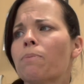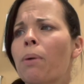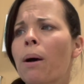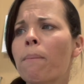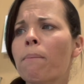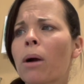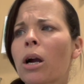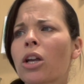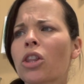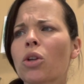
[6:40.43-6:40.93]
But
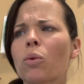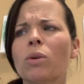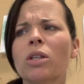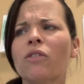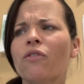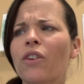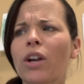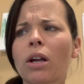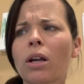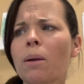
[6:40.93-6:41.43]
Martha was
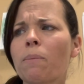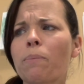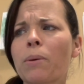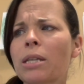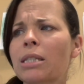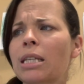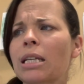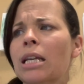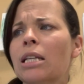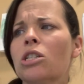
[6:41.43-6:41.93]
very
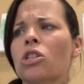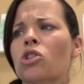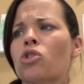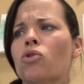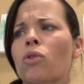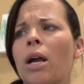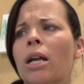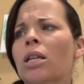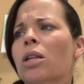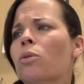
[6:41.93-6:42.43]
busy and
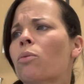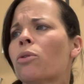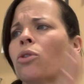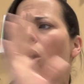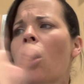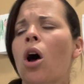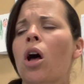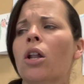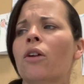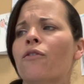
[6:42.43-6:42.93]
distracted with
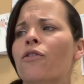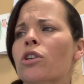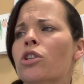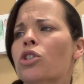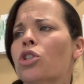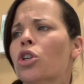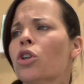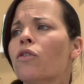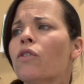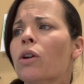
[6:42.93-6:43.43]
all of her
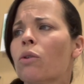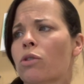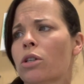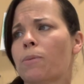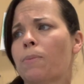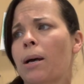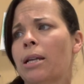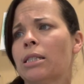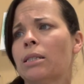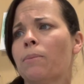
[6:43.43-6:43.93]
serving
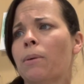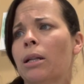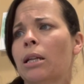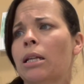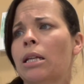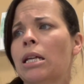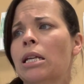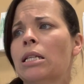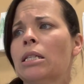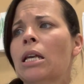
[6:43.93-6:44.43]

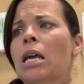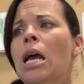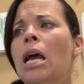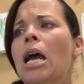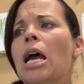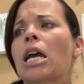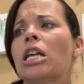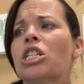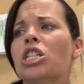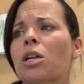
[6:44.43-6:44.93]
responsibilities,
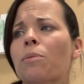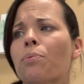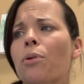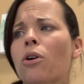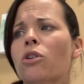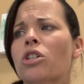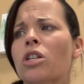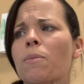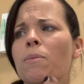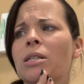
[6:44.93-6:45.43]
and she
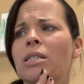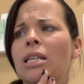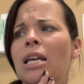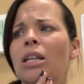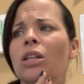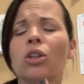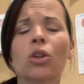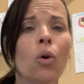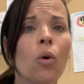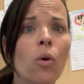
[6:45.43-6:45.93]
approached him and
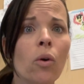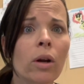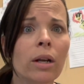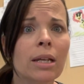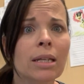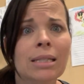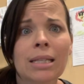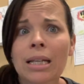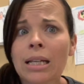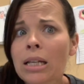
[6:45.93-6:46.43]
said, Lord,
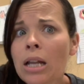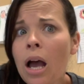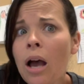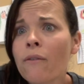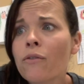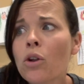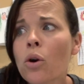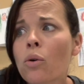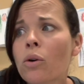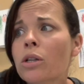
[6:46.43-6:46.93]
is it
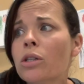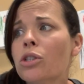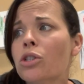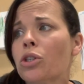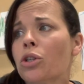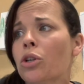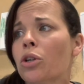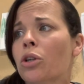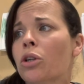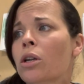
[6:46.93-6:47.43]
of no
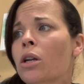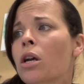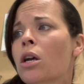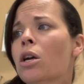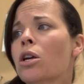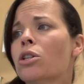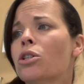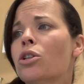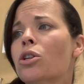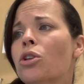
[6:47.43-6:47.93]
concern
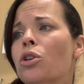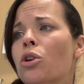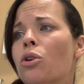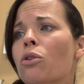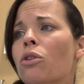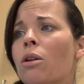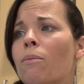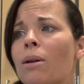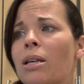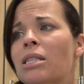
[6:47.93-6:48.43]
to
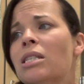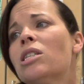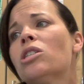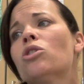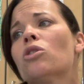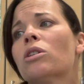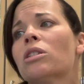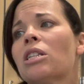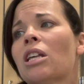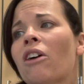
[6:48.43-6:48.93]
you that my
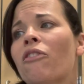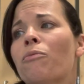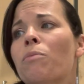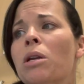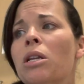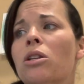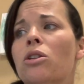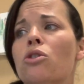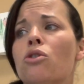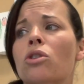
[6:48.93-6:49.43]
sister has left
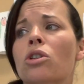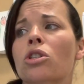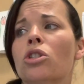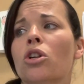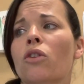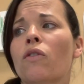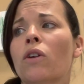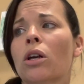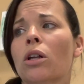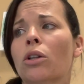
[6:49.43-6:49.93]
me to do the
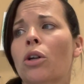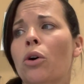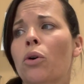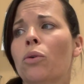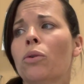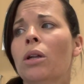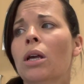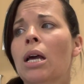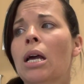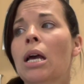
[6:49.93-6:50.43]
serving
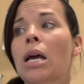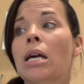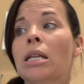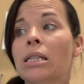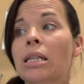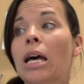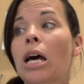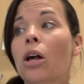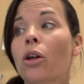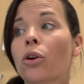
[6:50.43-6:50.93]
alone?
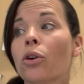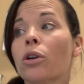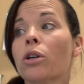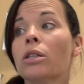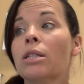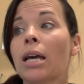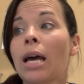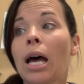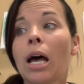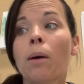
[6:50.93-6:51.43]
Tell her
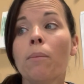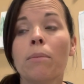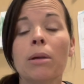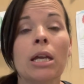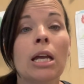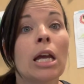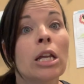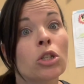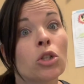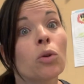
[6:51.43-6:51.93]
to help
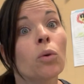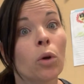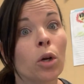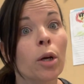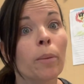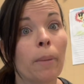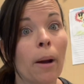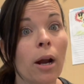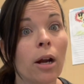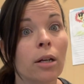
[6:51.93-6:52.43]
me and do
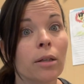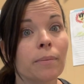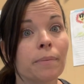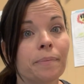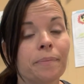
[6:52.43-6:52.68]
her part.